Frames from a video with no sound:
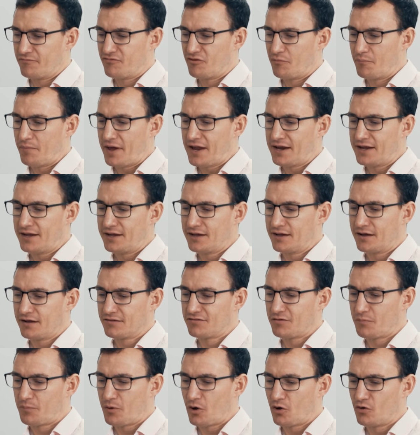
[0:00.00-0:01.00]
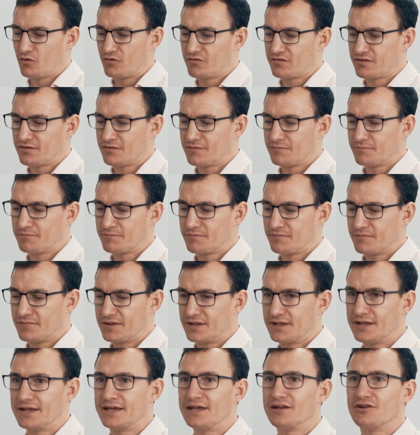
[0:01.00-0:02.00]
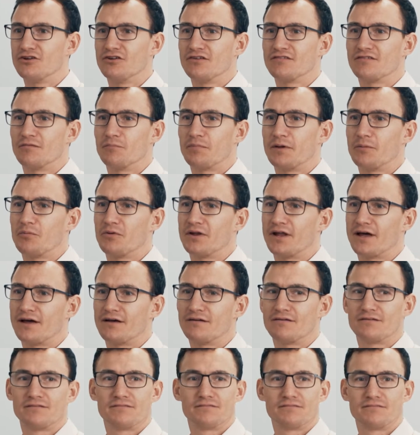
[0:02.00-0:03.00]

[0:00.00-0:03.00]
many, I suppose, leaders and people that